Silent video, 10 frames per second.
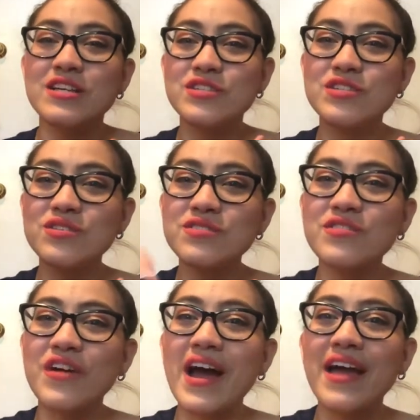
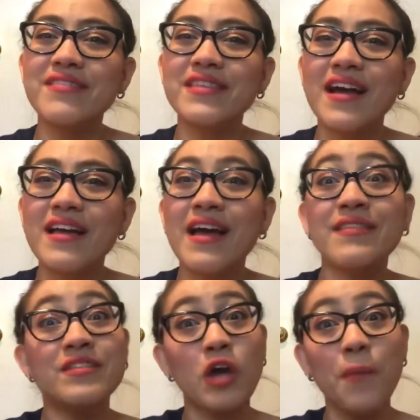subscribe that
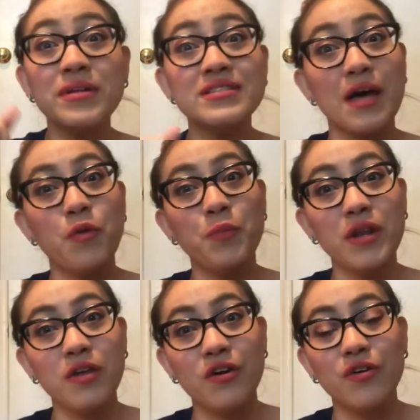and comment down
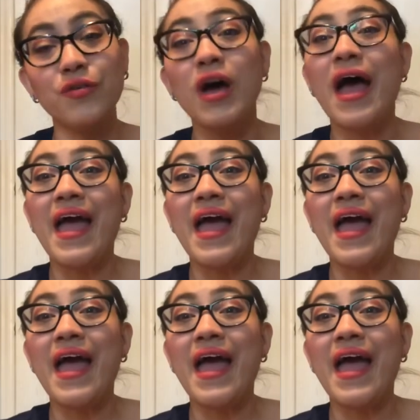below,